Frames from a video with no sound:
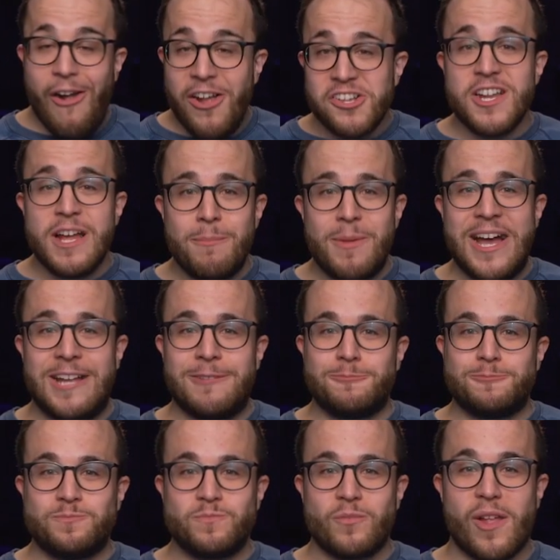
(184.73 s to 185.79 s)
It's not
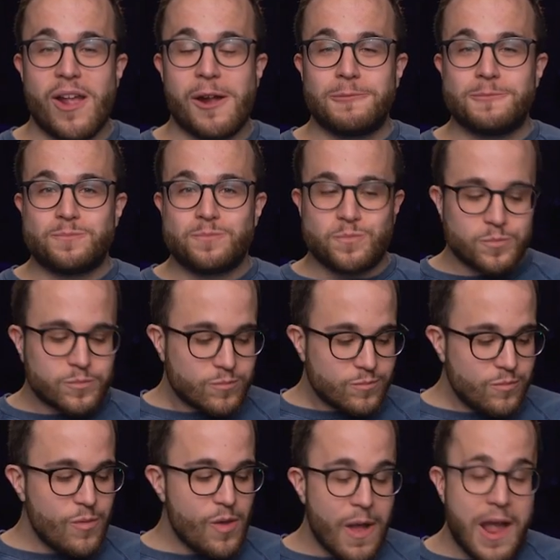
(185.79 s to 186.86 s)
bad.
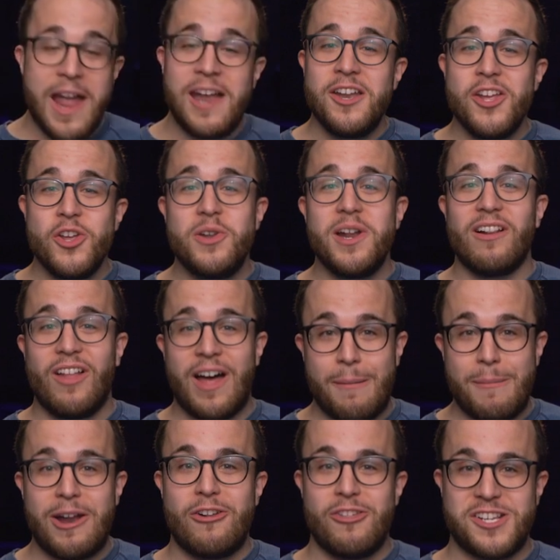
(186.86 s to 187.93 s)
Andy, you did a lot
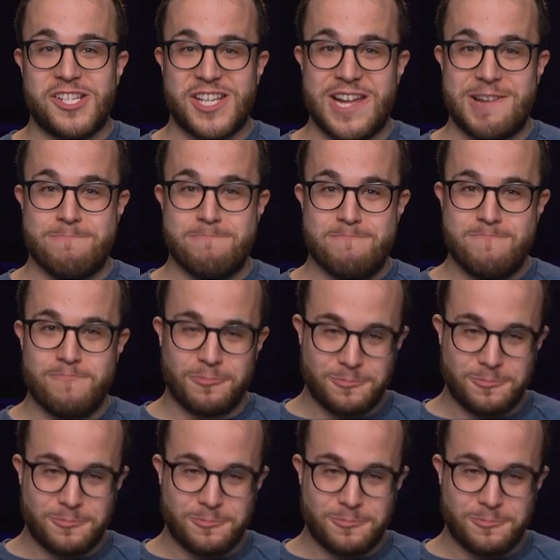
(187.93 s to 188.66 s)
better this time.